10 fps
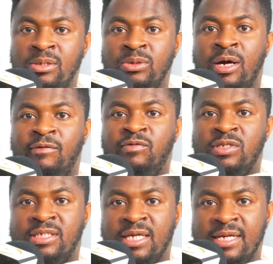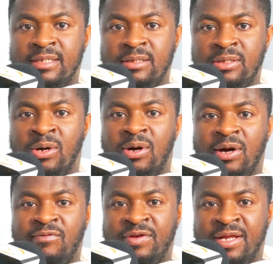You have to send your
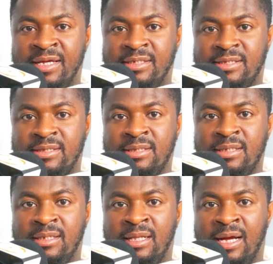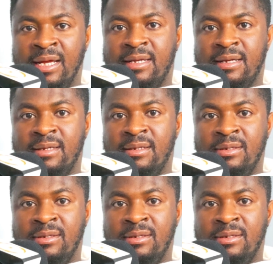evidence, like